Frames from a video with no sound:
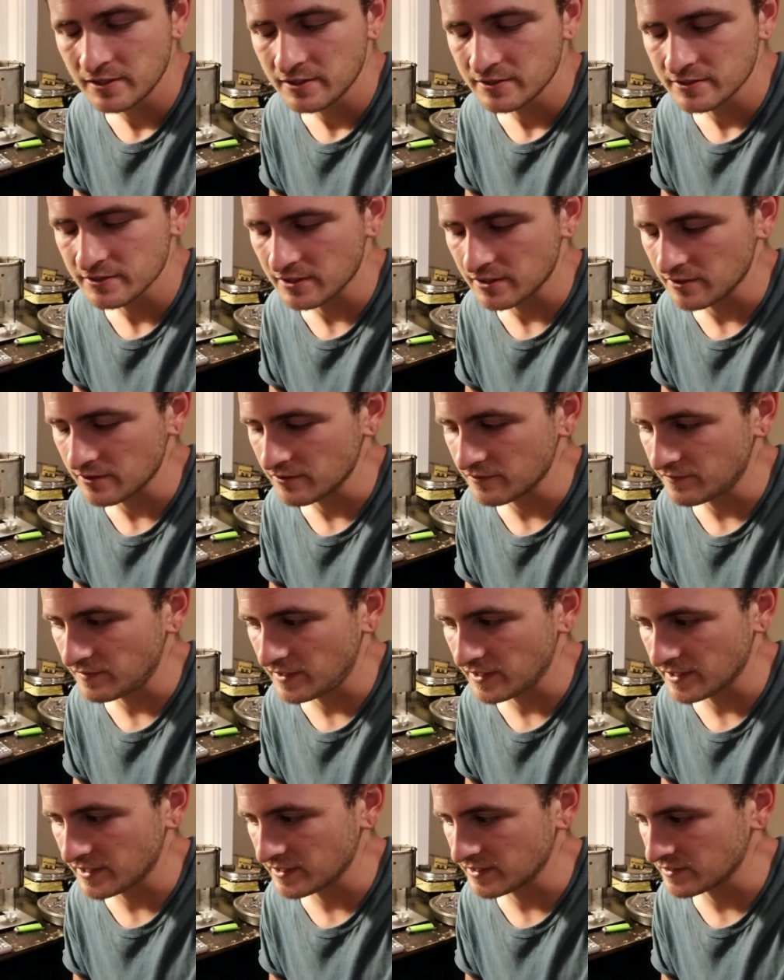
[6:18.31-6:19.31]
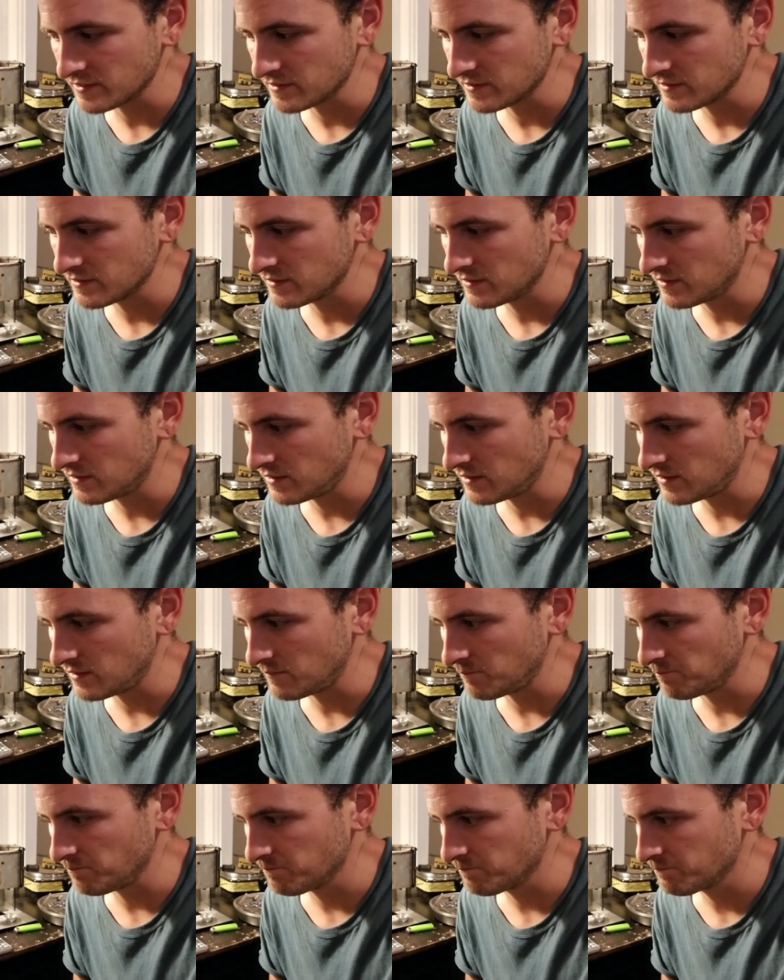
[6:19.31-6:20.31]
So if I can
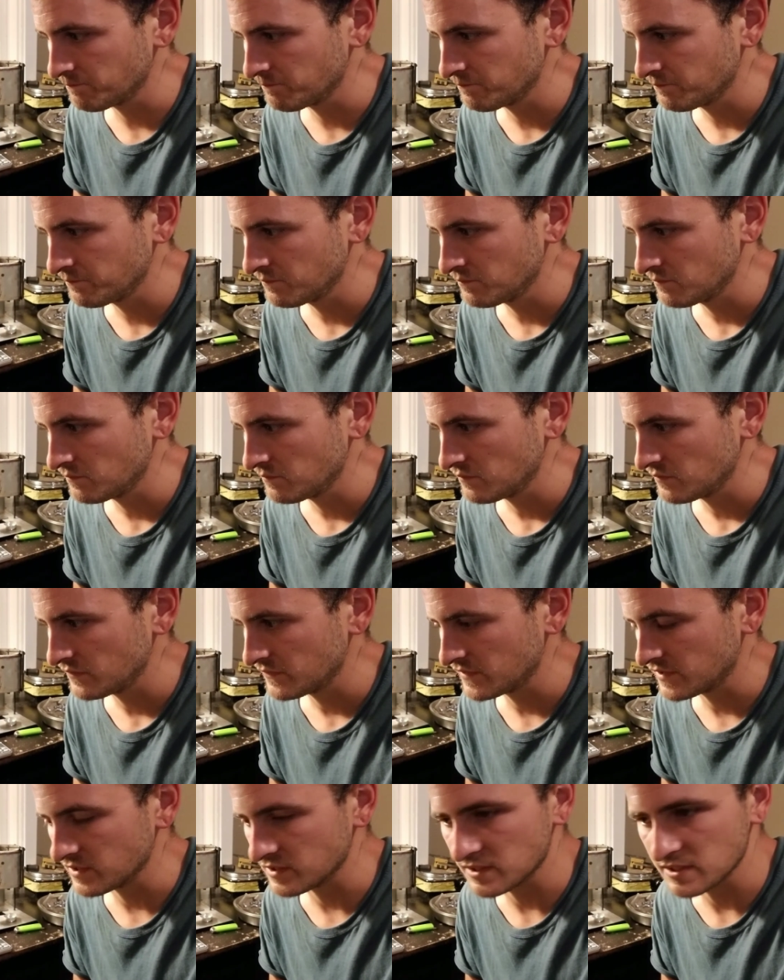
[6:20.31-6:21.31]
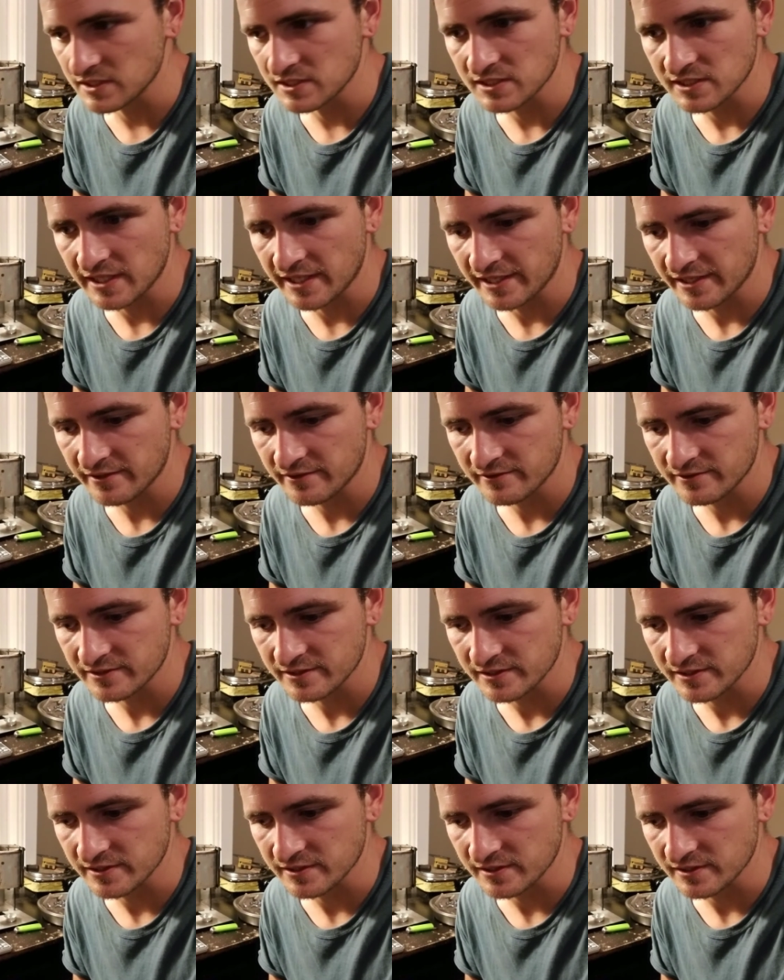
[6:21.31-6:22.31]
um, get decent
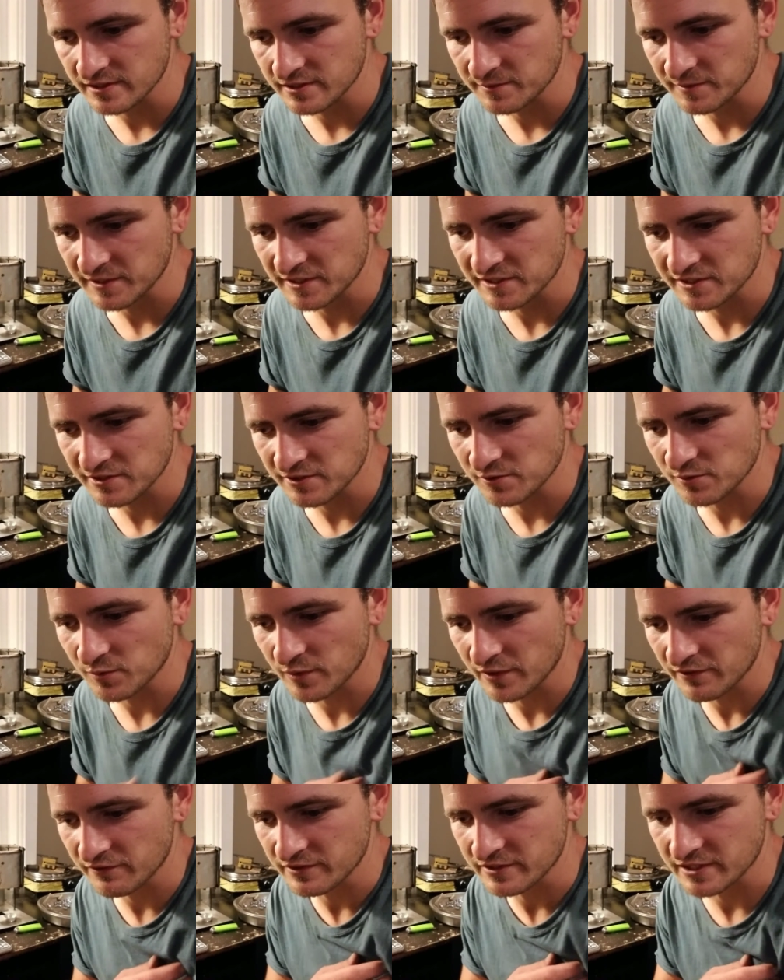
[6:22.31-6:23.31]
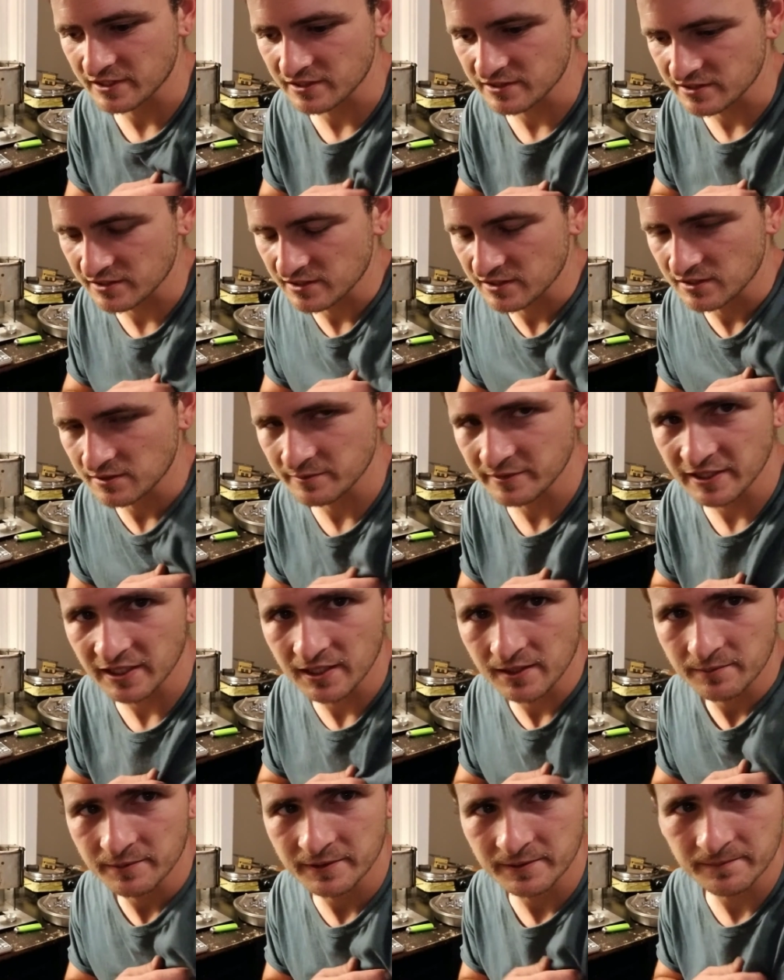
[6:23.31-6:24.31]
accuracy and expansion and weight retention, I'll be
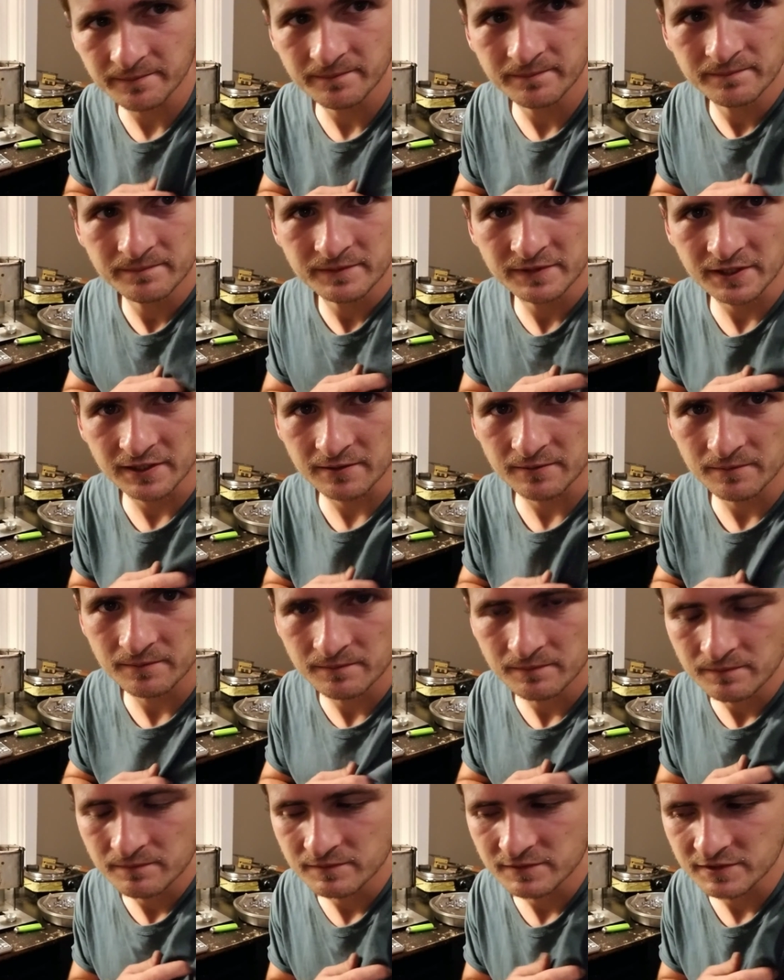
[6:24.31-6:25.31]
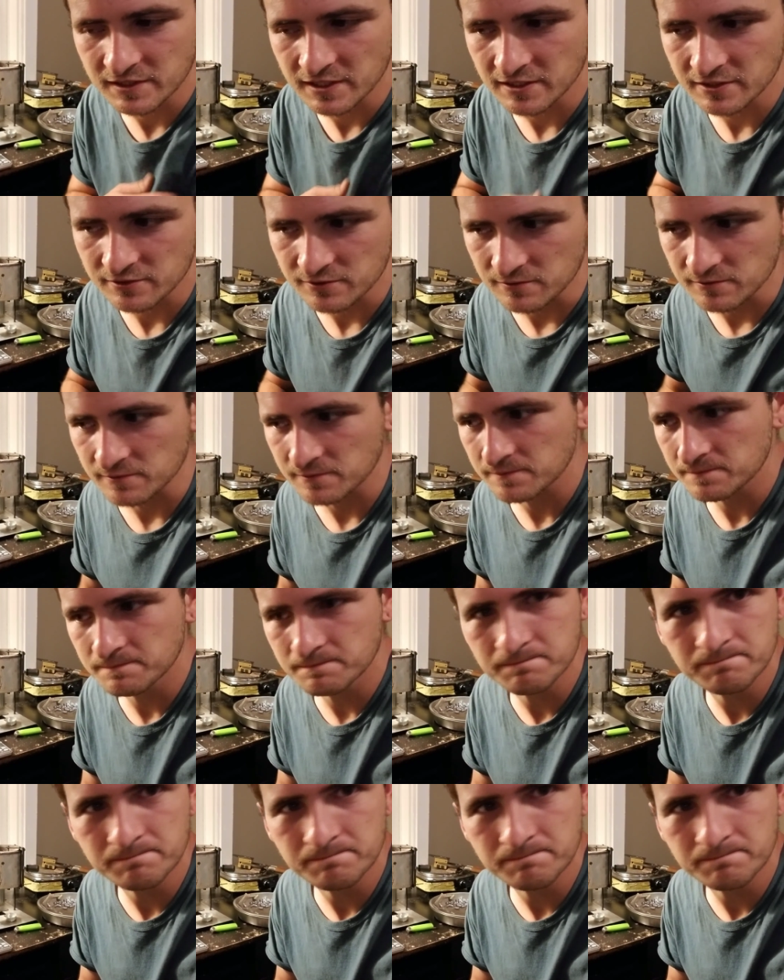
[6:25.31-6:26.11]
happy. So stay tuned.